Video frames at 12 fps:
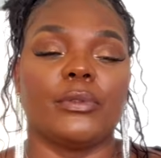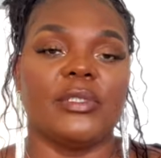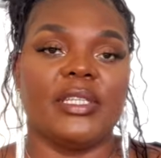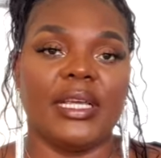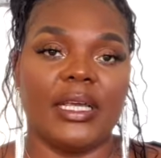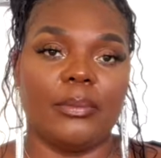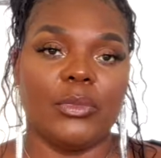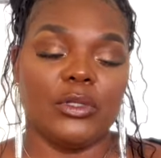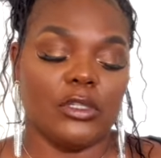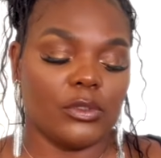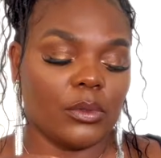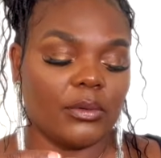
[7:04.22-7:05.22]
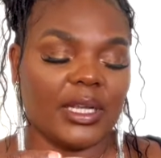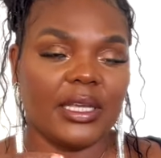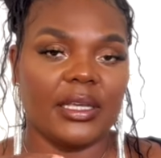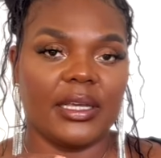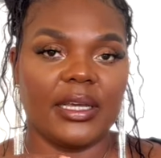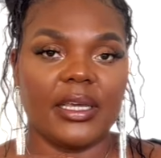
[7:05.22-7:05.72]
day, but this one right
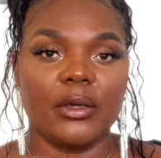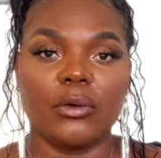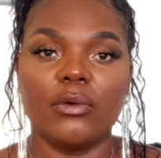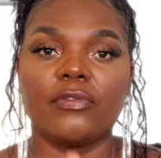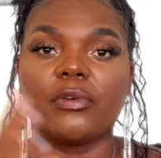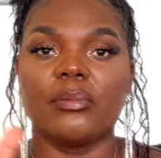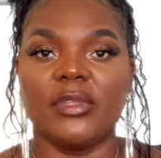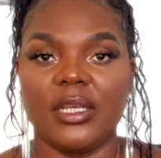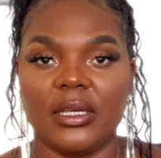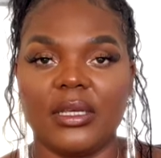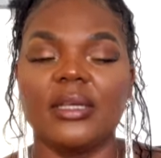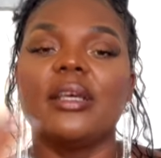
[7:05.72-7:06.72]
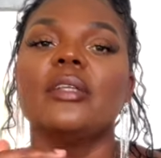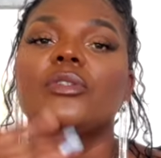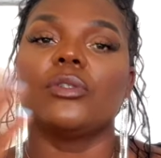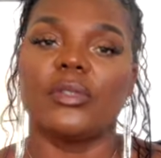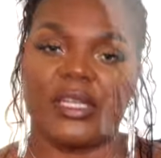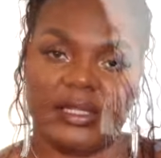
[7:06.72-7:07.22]
here can go from day
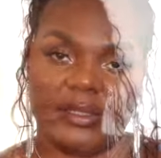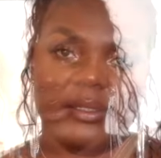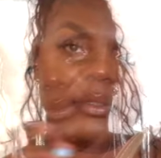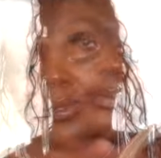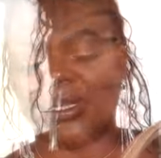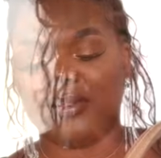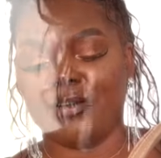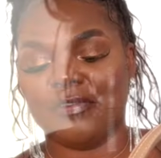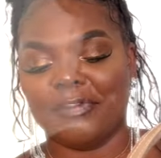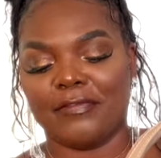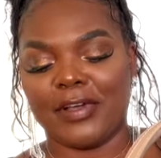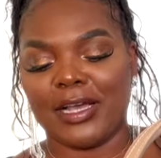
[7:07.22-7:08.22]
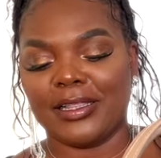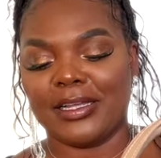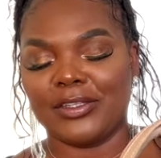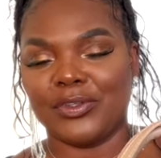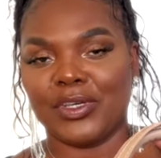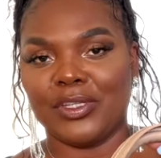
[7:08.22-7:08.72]
to night. So I love the fact
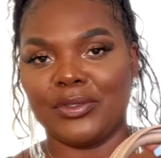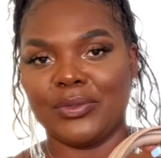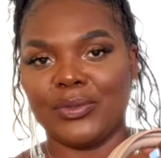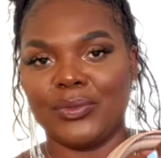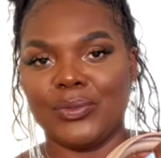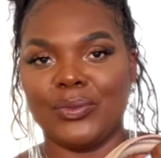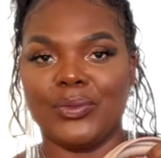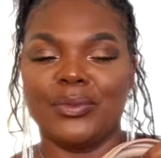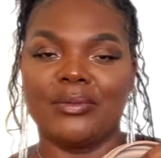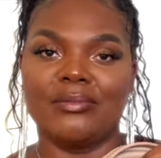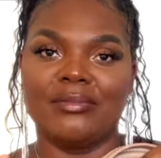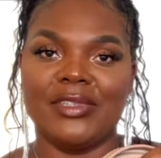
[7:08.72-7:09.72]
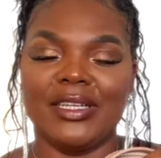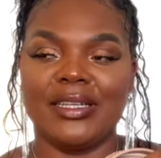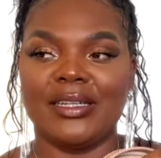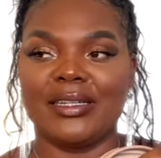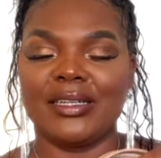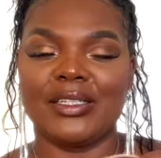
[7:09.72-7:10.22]
that you can do day
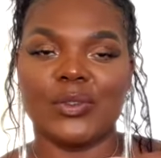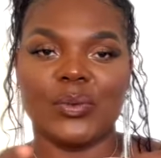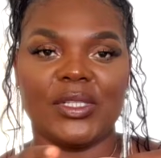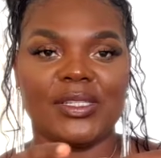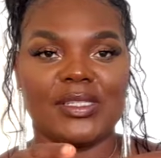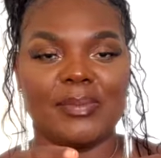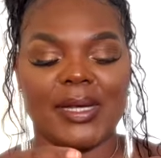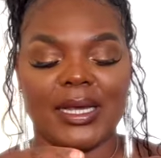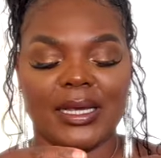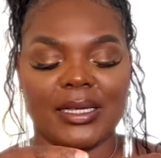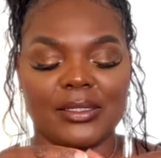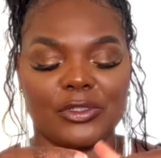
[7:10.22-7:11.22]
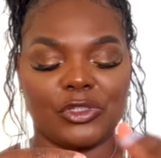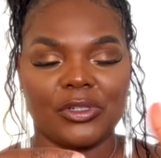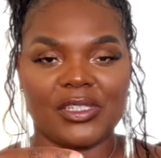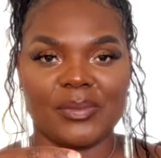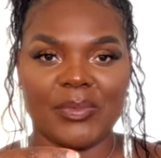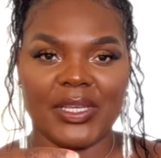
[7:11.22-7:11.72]
and night with this bag, and
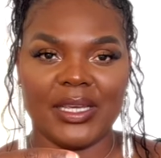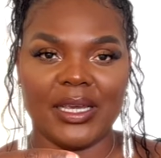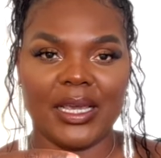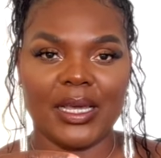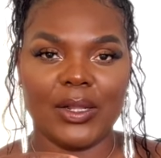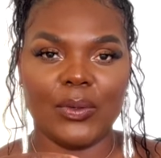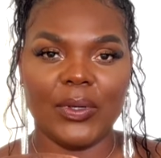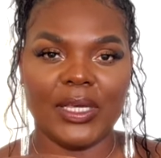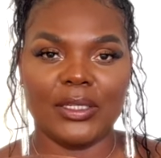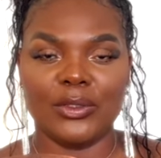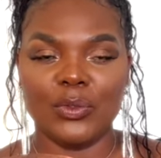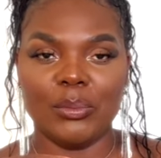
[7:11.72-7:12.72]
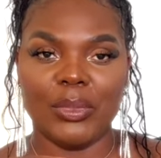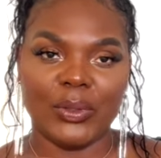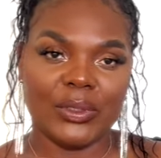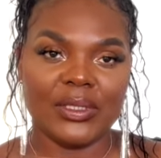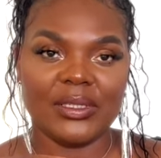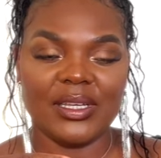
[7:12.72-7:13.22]
trust me, a girl who can do
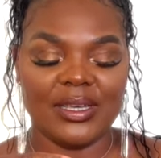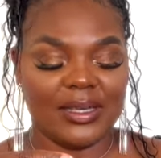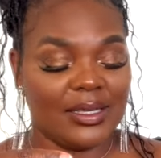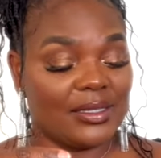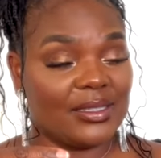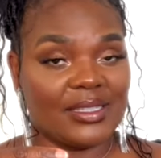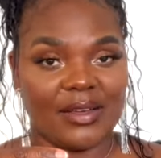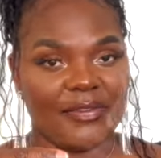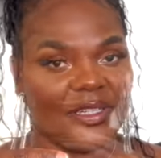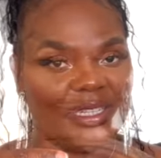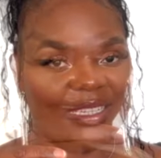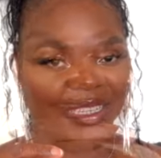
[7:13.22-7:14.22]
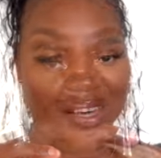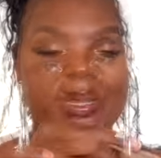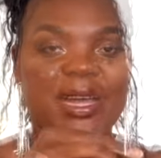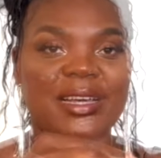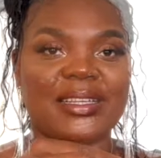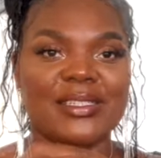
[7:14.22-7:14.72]
both is definitely the
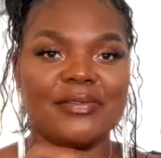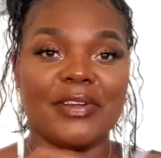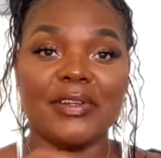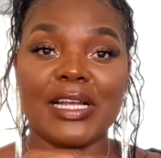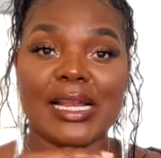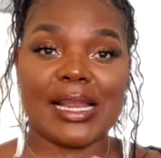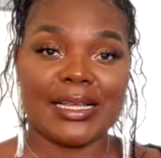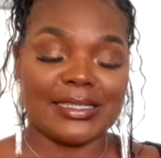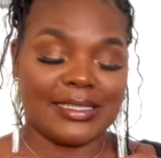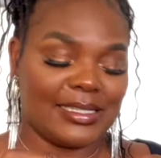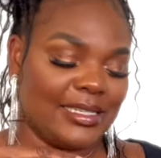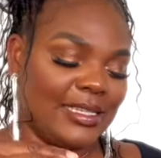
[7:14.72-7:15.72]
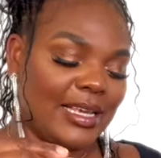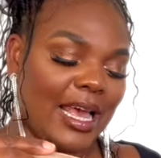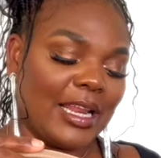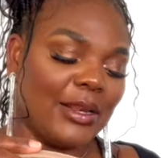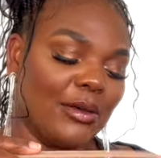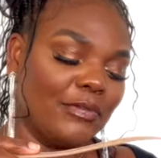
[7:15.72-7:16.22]
bag. Is very classy. I
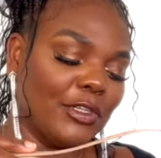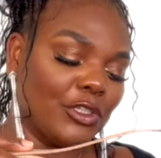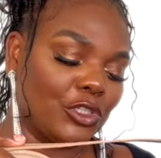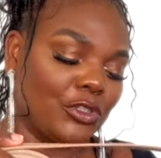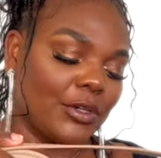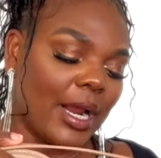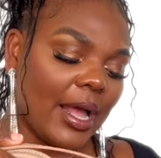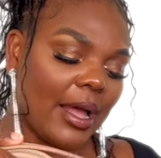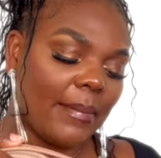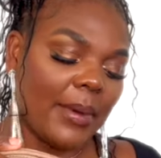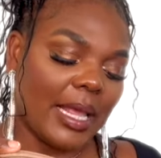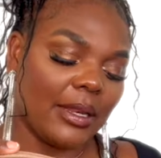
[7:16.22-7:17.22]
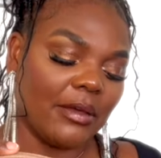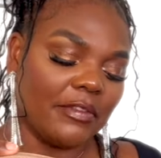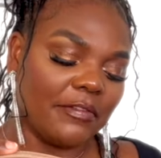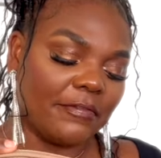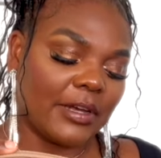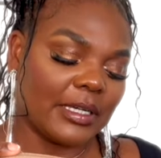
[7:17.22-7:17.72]
love the strap. I love the
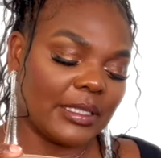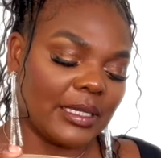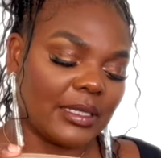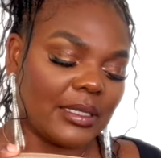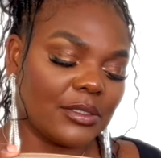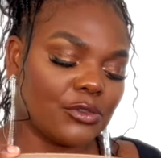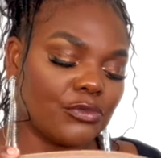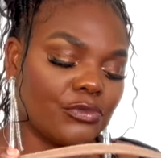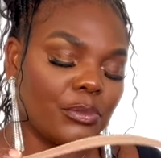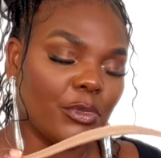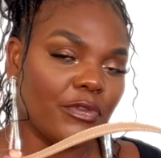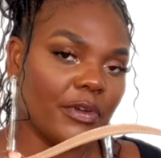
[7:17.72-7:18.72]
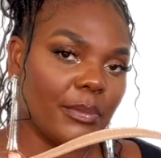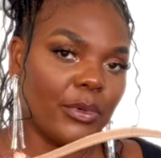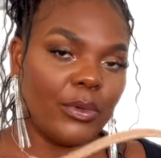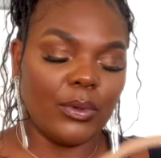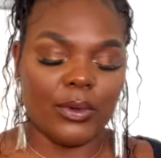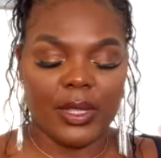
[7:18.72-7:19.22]
fact that it's
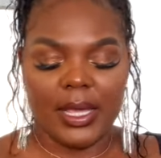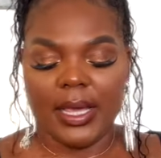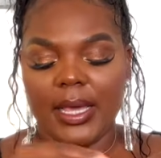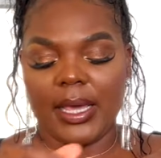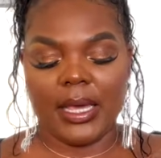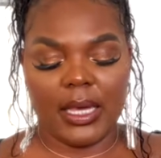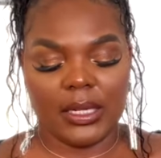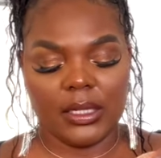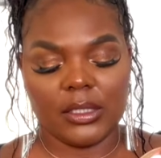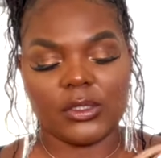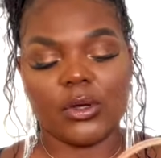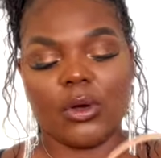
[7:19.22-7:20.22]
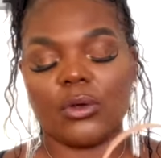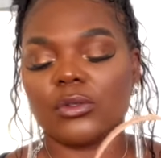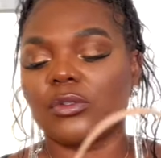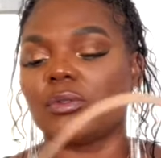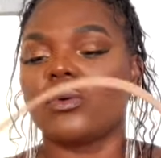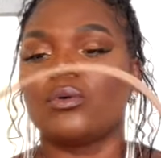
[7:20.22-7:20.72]
removable and it's
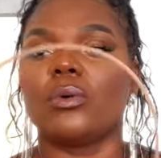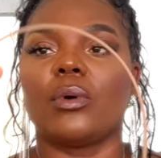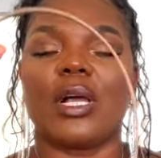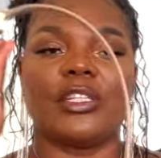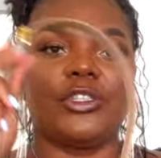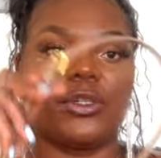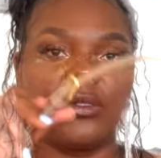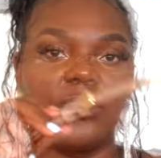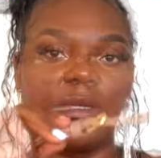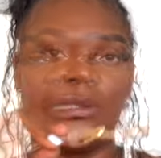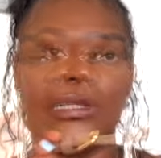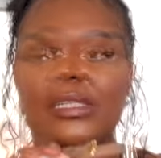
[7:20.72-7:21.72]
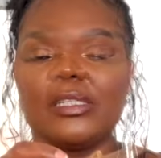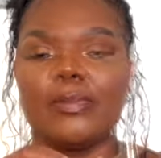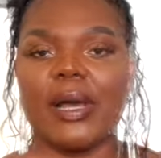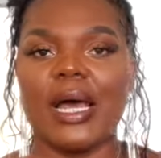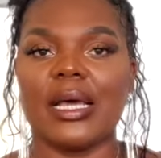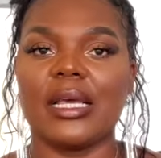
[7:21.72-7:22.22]
also adjustable. This
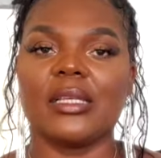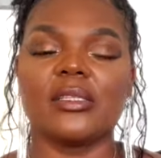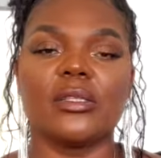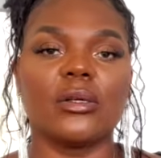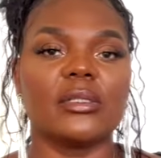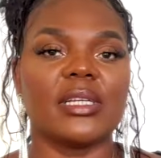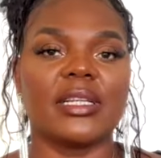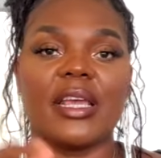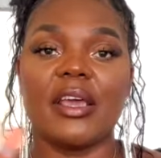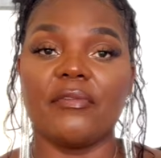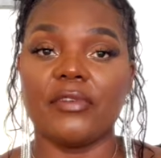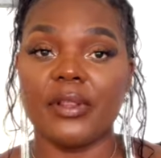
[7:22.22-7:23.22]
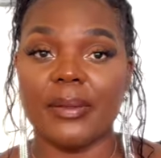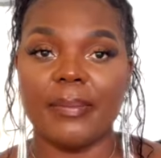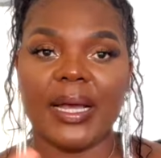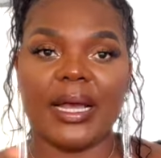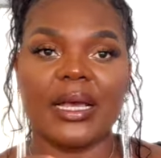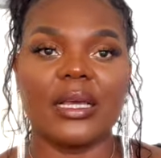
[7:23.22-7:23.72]
bag is not an everyday
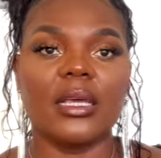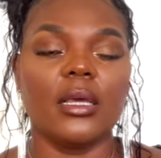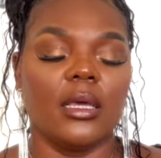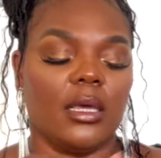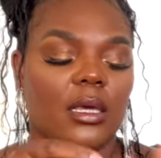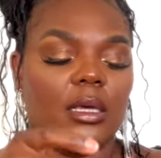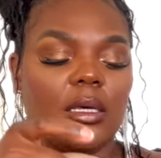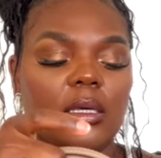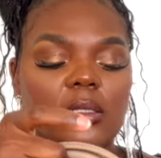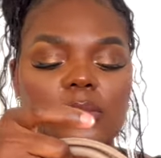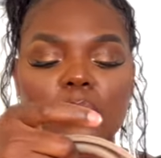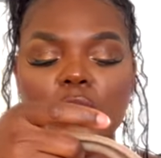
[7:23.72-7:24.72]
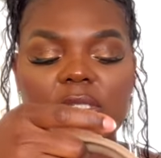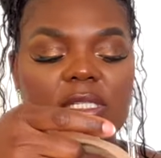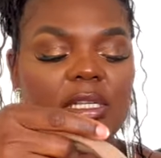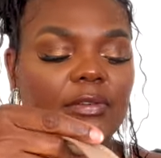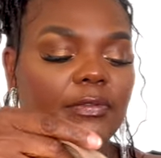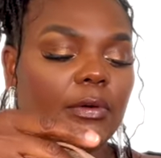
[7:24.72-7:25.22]
bag. It's
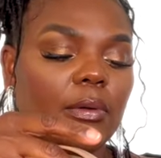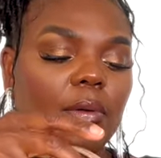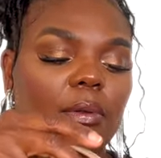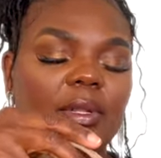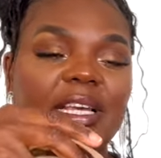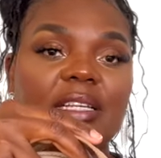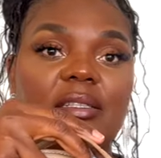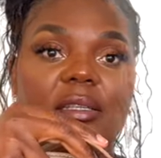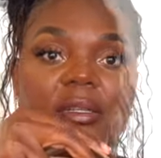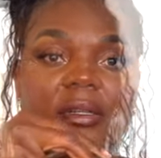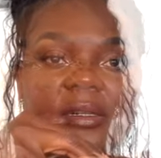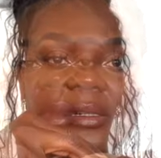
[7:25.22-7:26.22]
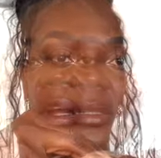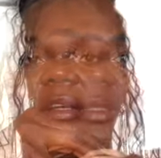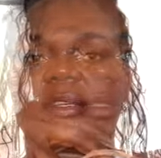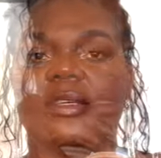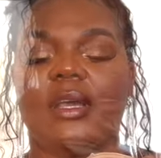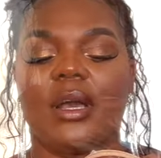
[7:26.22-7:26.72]
mostly for like dinner.
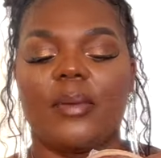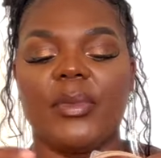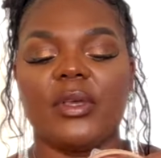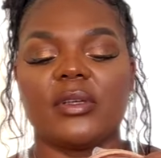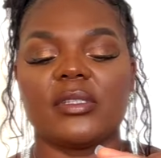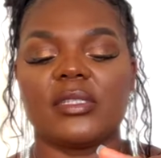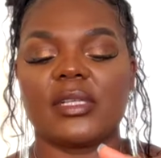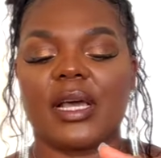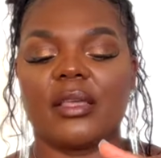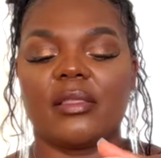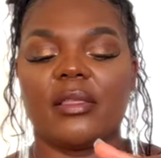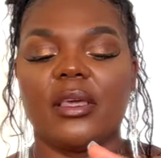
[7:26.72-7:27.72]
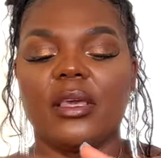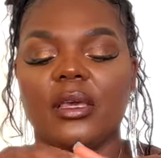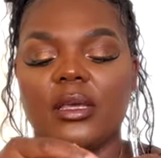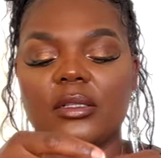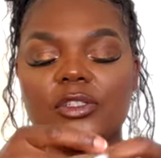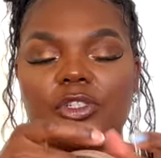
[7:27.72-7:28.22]
Yeah, because I think
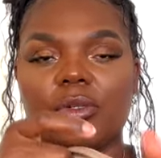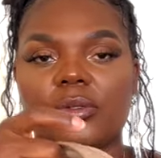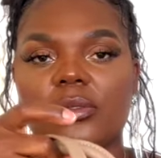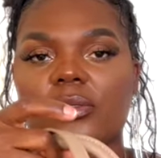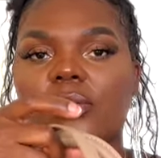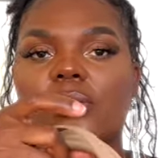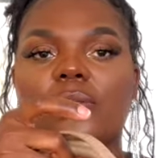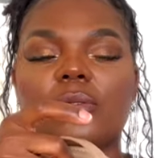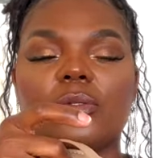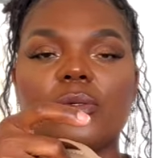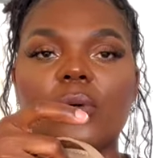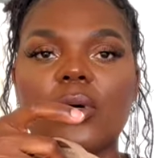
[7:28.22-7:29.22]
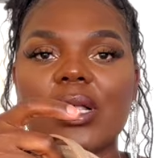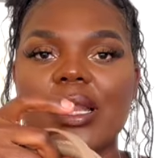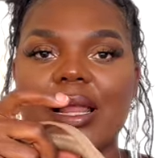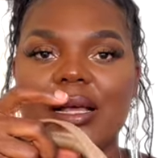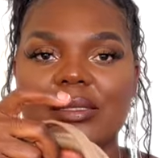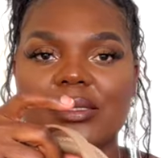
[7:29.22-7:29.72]
it's just so
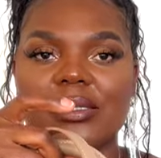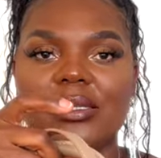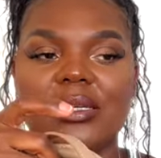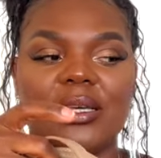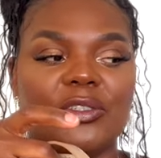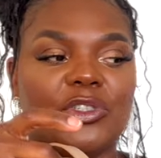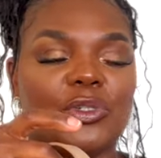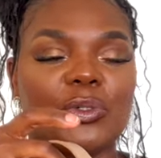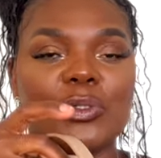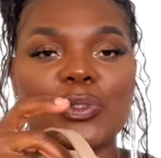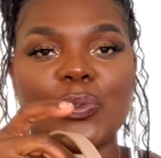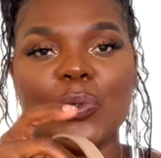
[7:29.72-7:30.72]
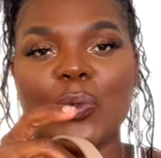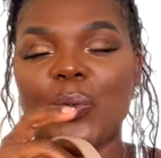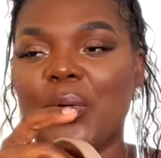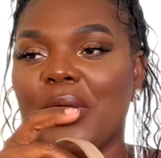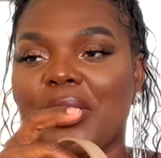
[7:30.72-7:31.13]
classy and just so